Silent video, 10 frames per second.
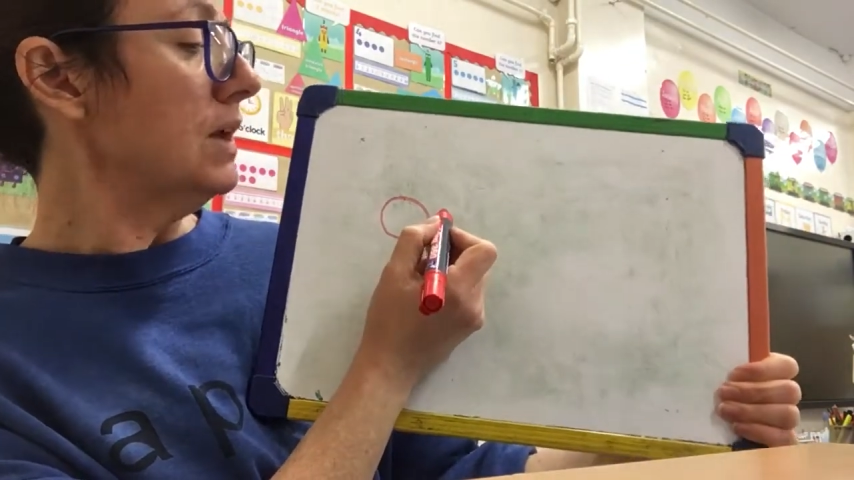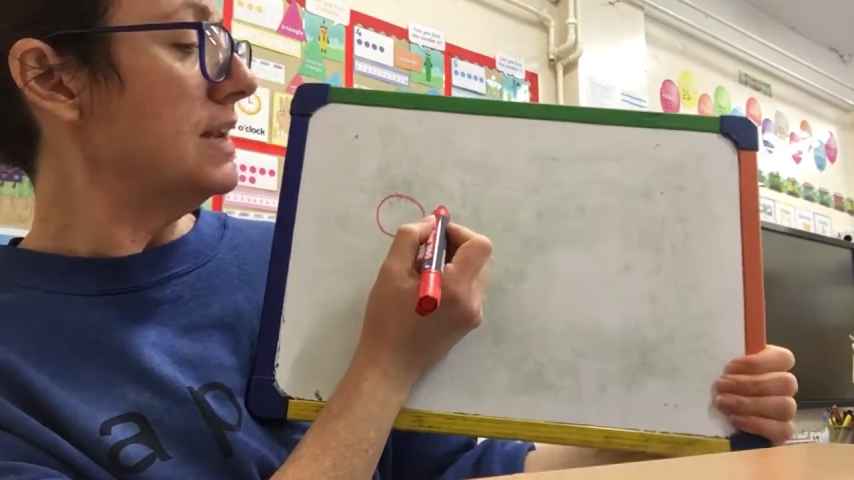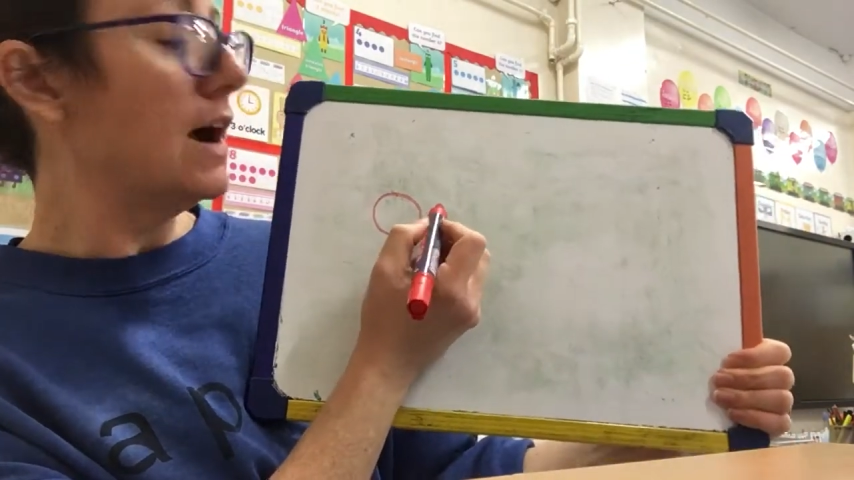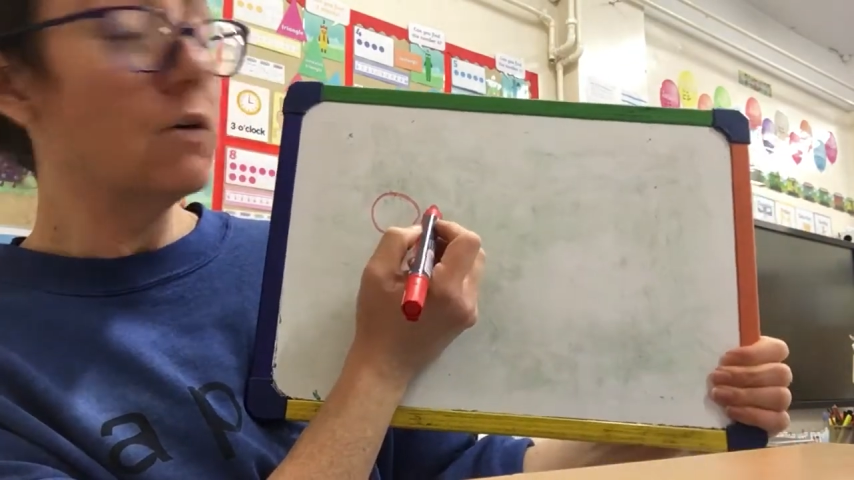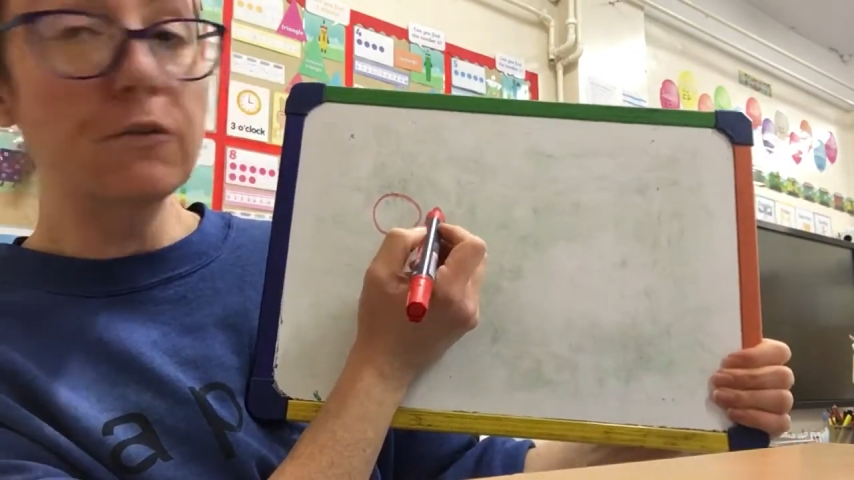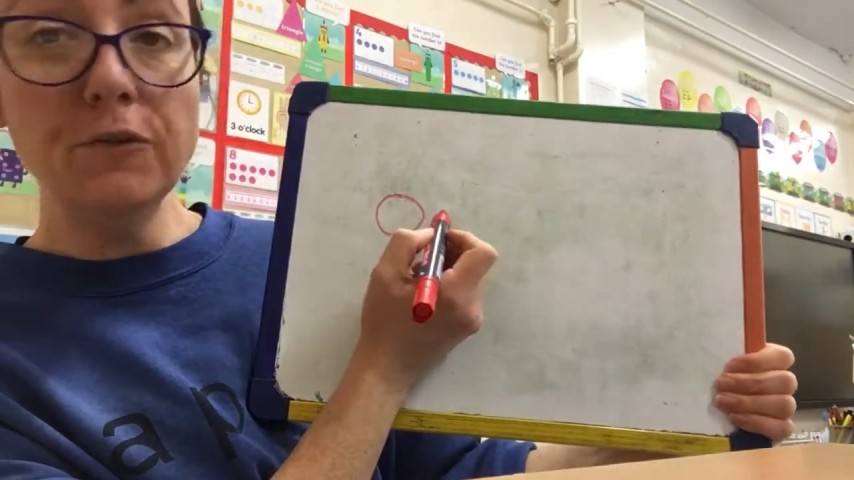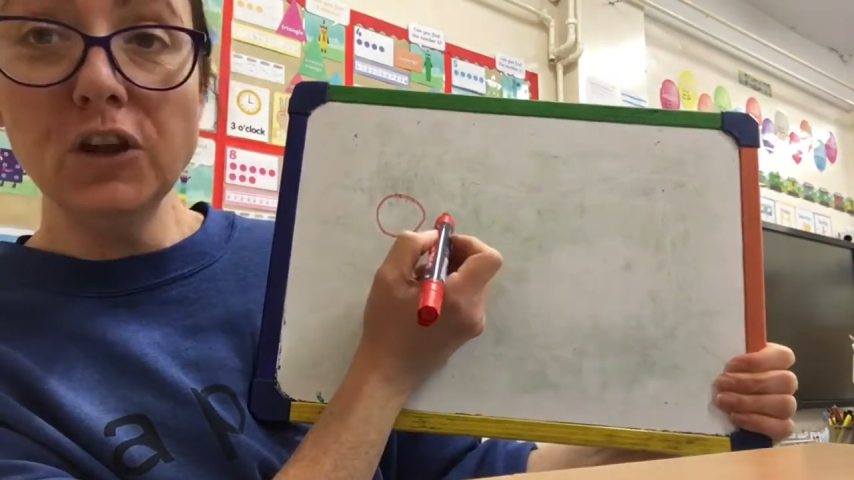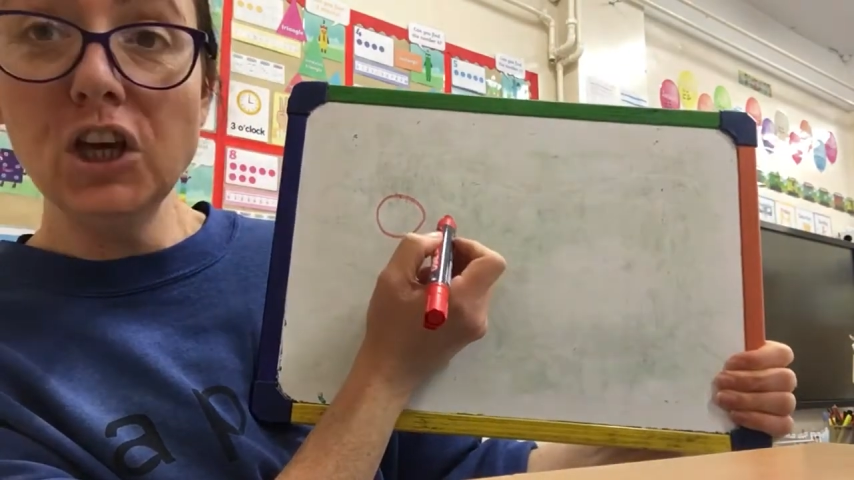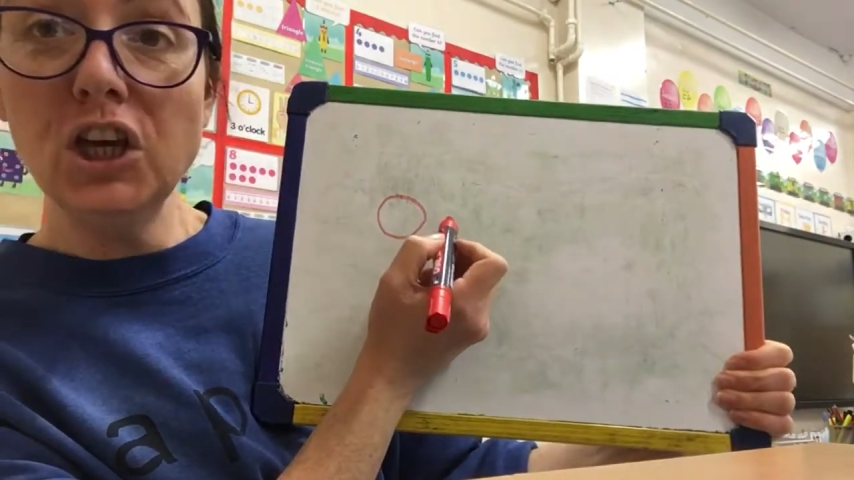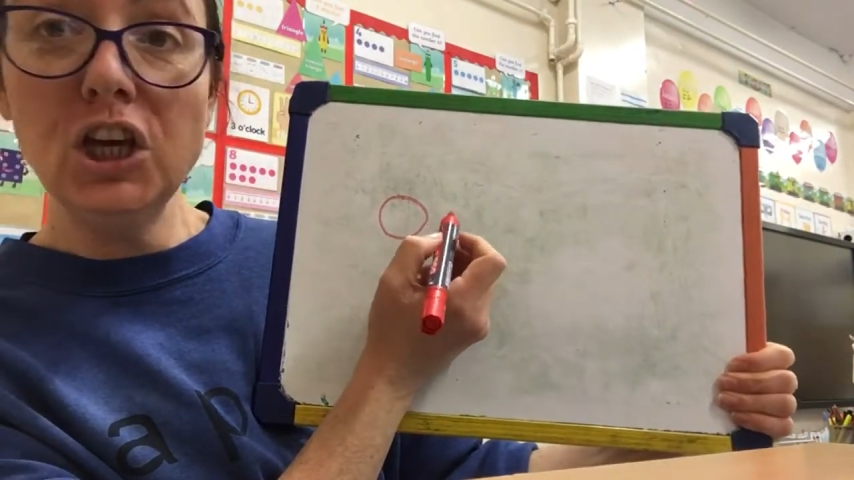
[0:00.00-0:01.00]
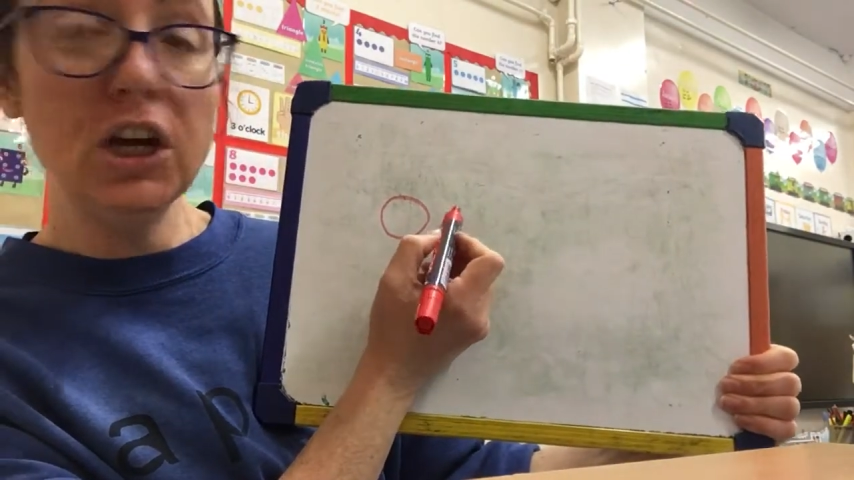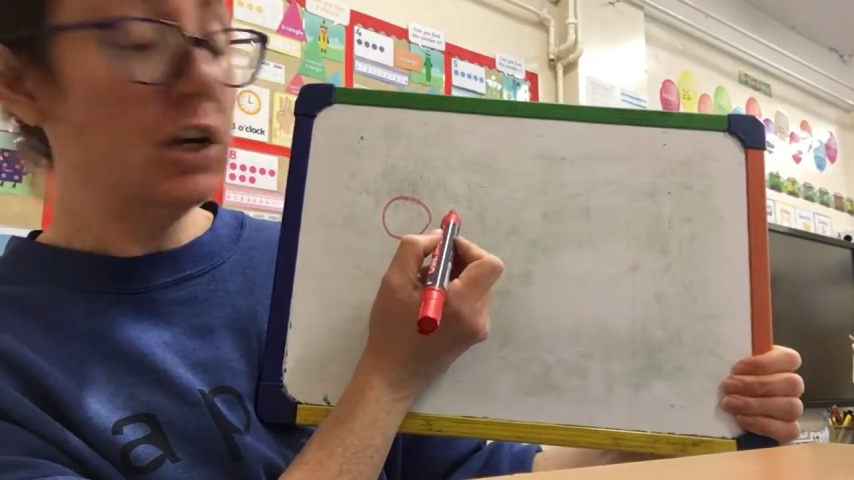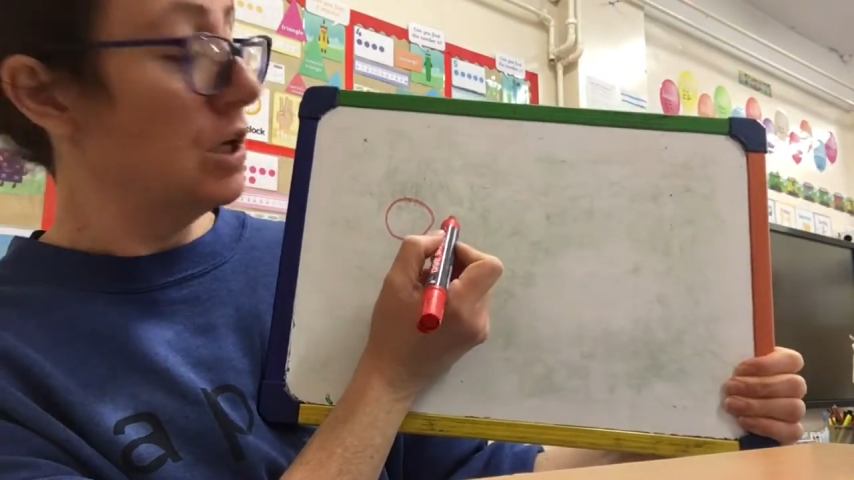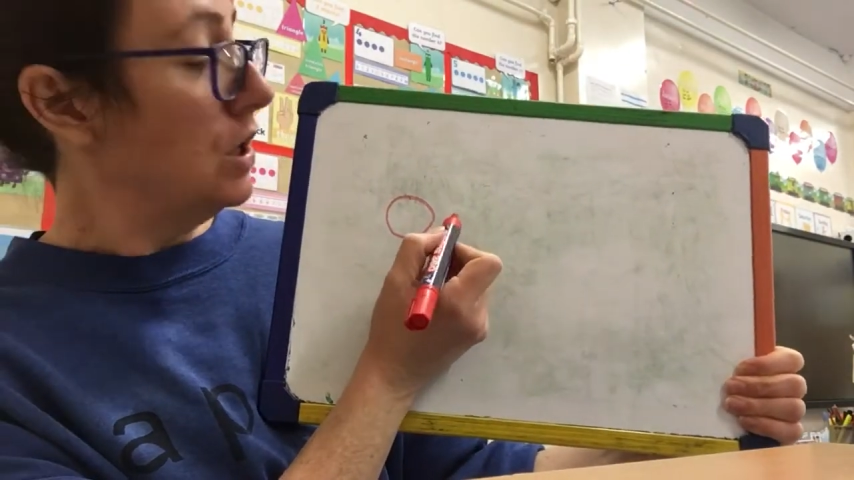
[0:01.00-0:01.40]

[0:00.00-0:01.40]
Now for the Y,